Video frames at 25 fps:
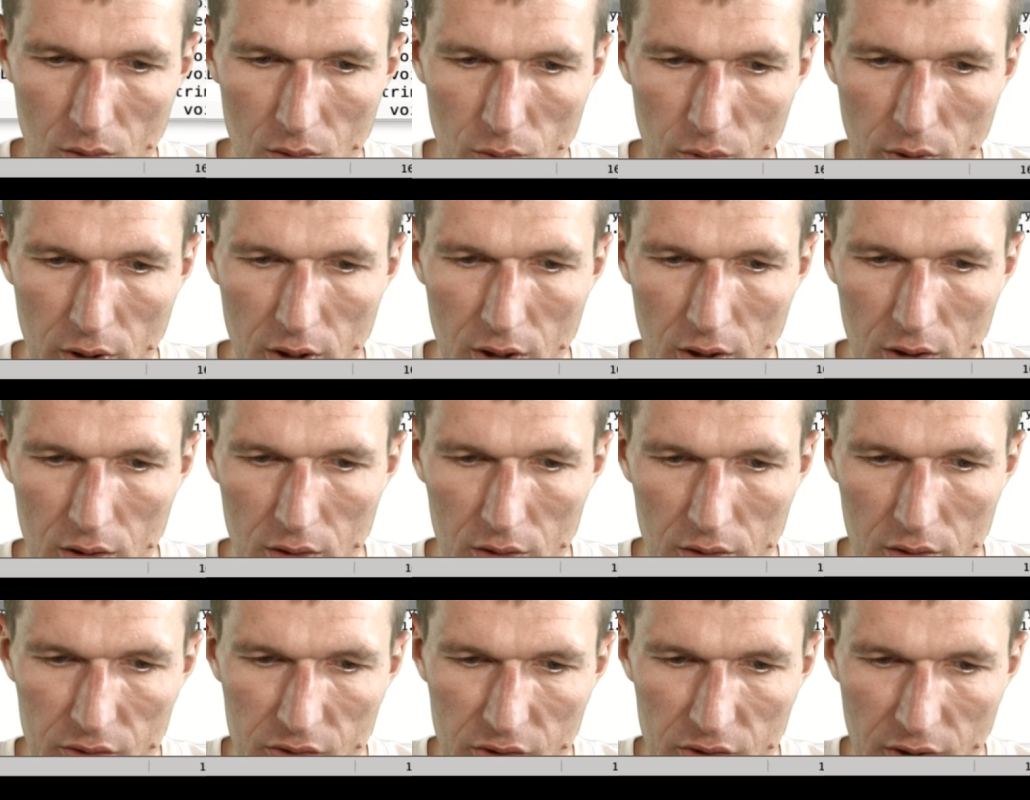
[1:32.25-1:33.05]
we
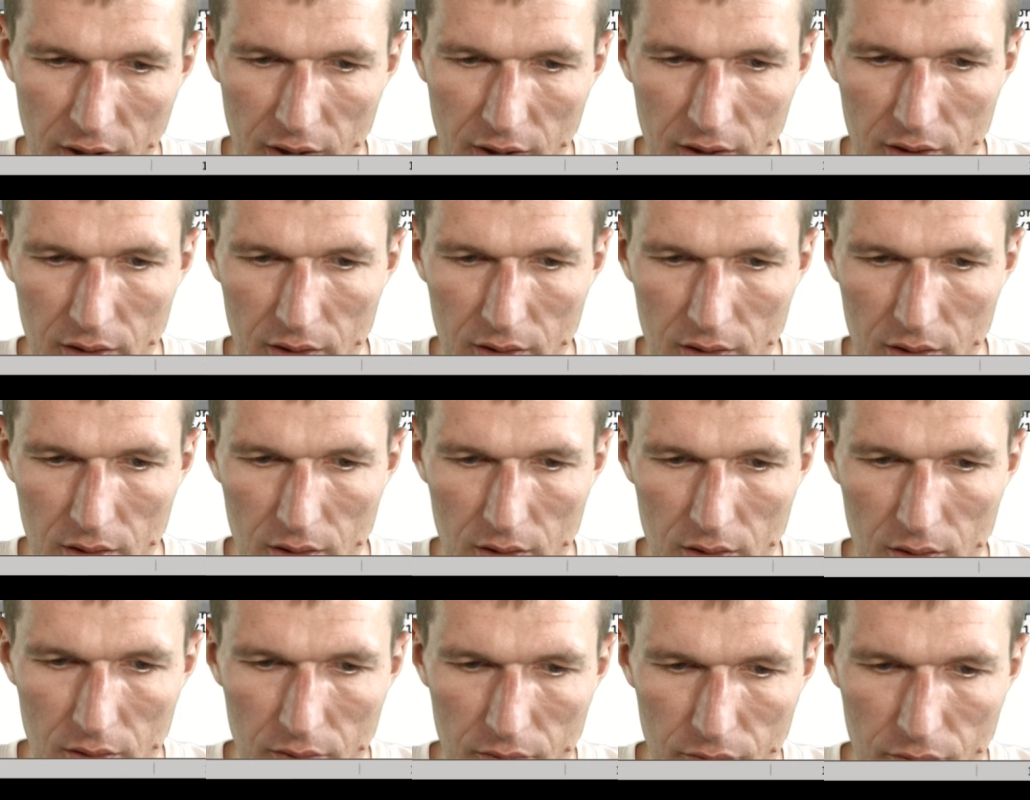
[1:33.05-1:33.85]
can say
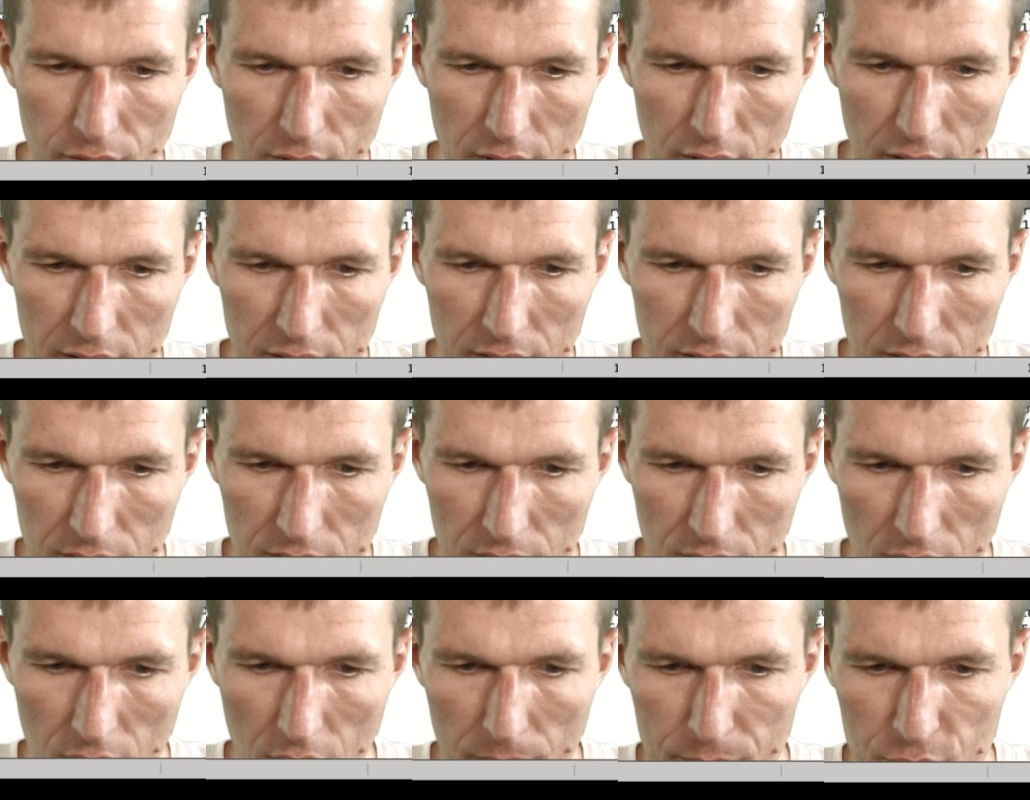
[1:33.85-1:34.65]

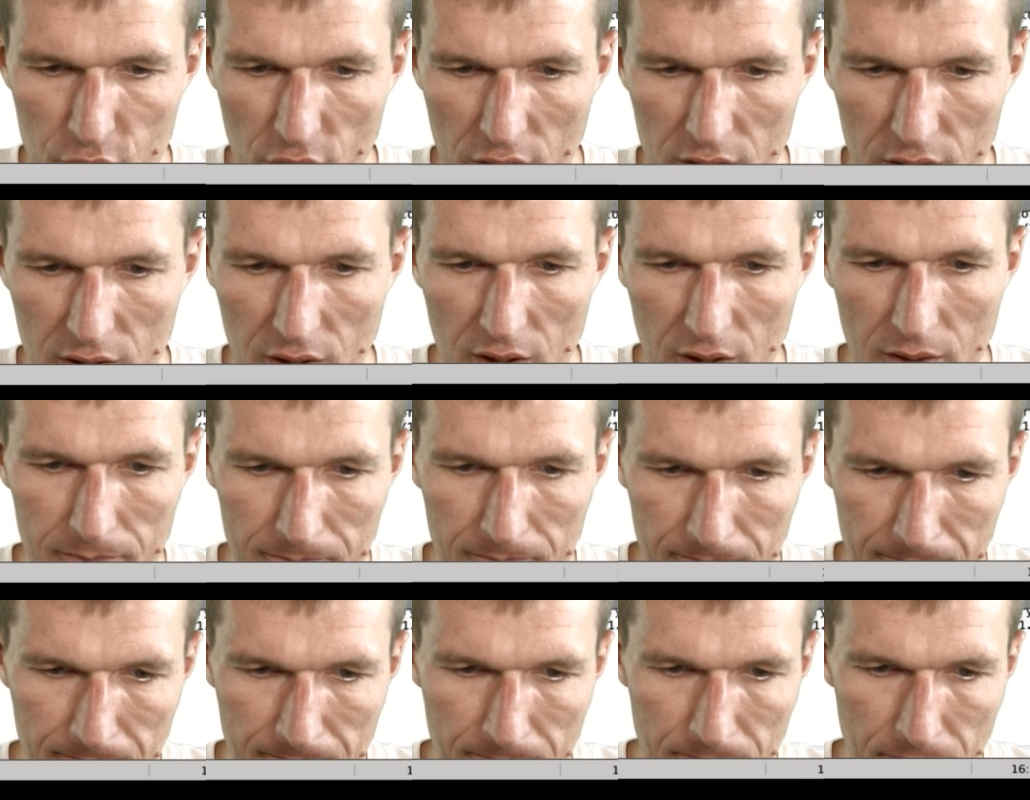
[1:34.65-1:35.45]
write object here
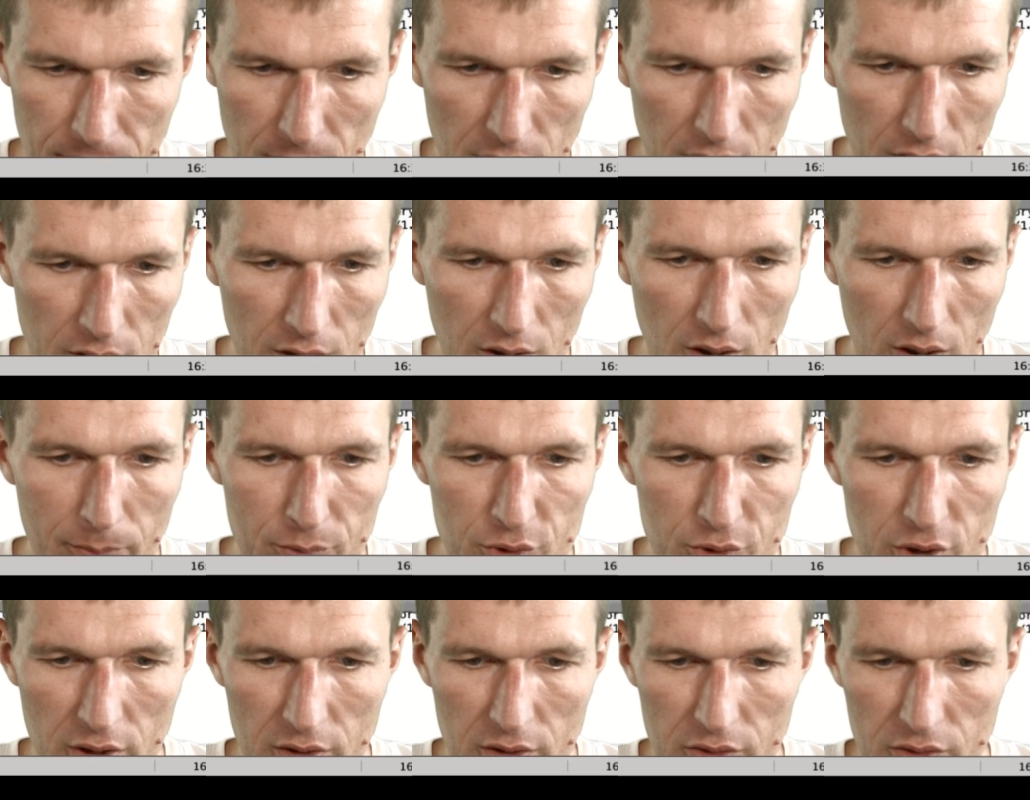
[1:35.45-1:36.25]
and the
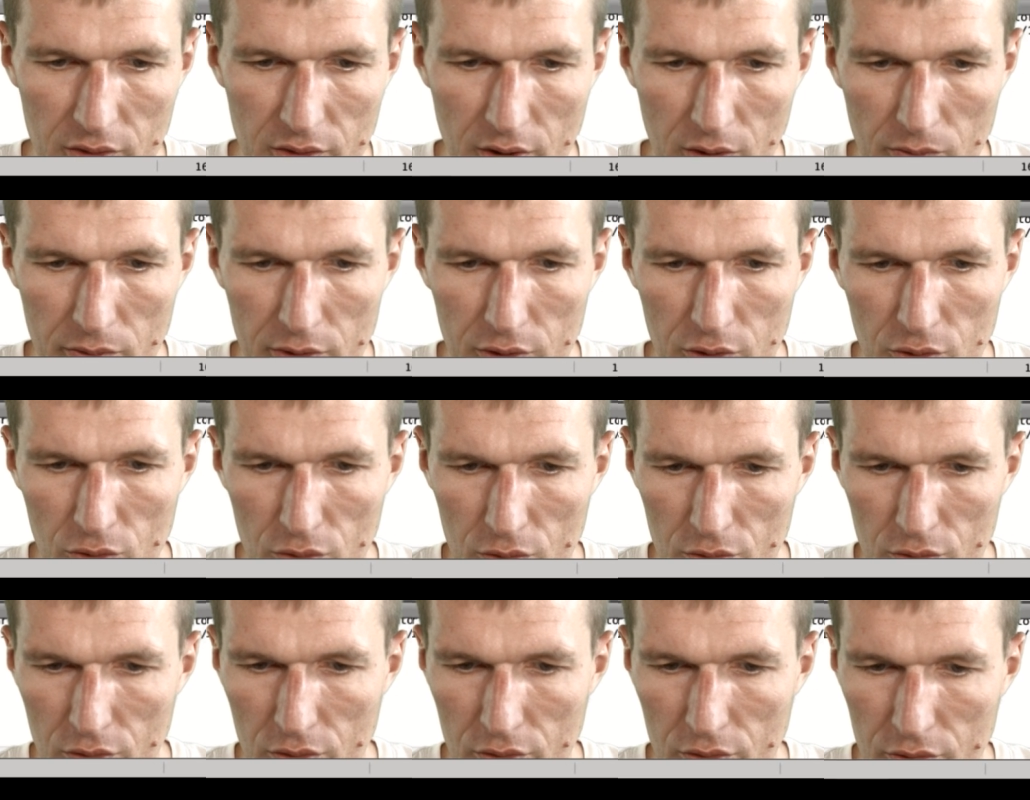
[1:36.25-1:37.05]
object is our
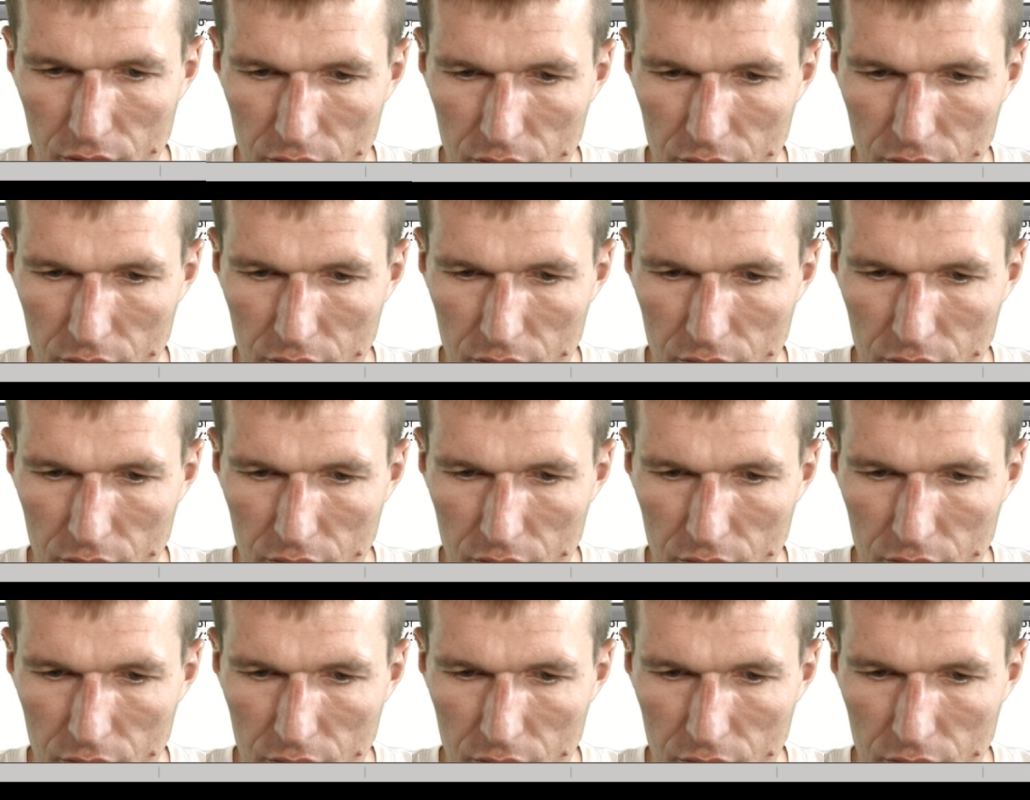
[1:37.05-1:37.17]
Duke.